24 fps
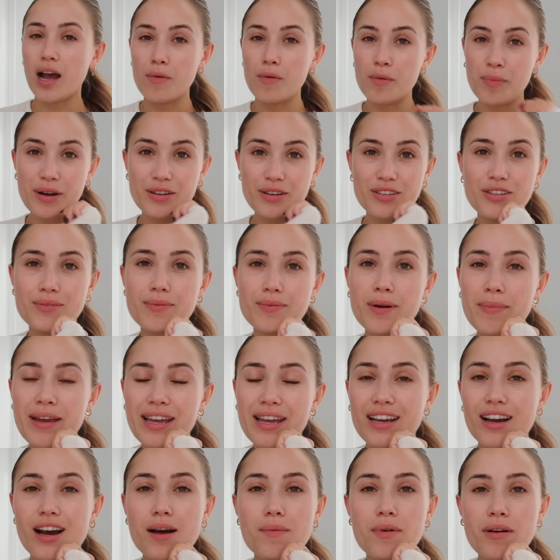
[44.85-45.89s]
I'm about to do my
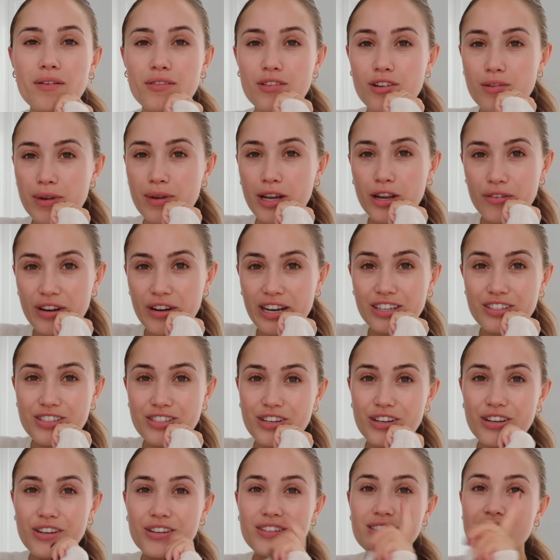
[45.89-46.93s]
makeup. I've got my green
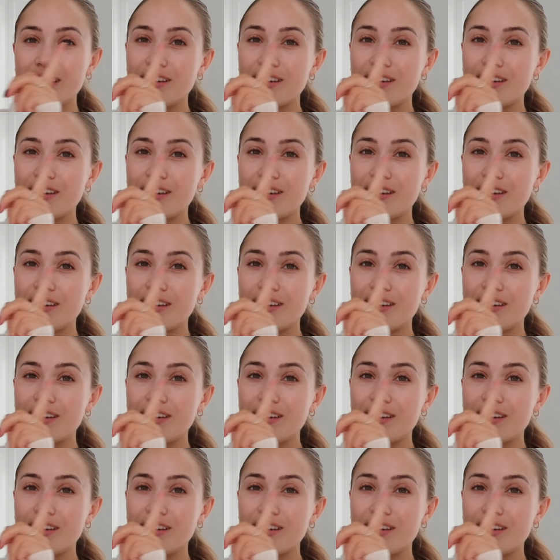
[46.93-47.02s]
juice.